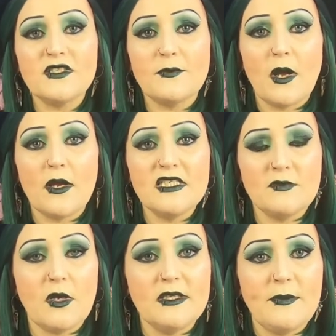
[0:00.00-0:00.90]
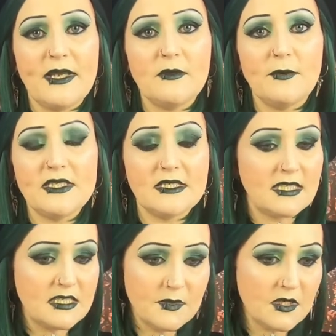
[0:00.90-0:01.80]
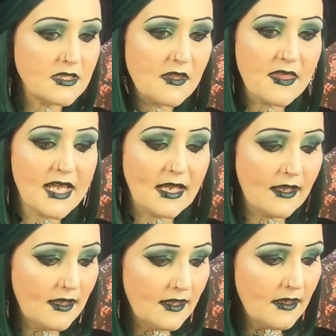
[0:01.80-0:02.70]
supporting small independent businesses, because I think